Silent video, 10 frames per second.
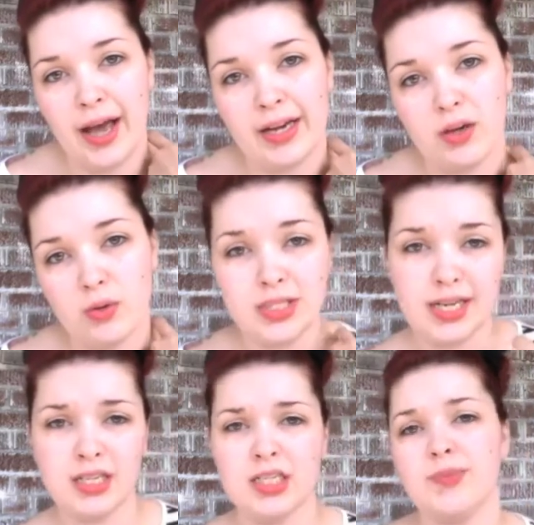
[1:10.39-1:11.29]
I don't
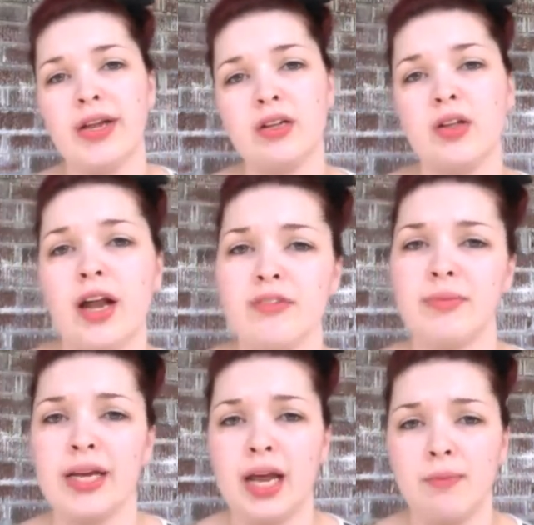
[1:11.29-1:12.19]
tend to spend a lot of
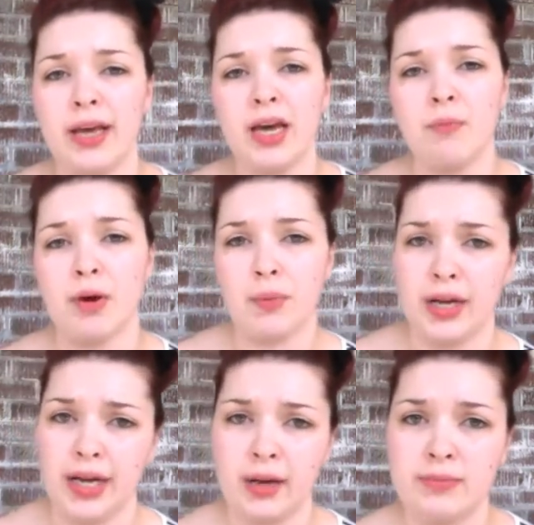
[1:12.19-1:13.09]
money on makeup, but when
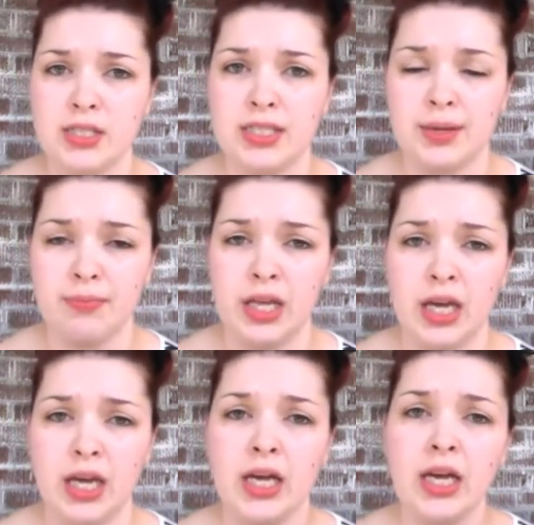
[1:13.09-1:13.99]
it comes to something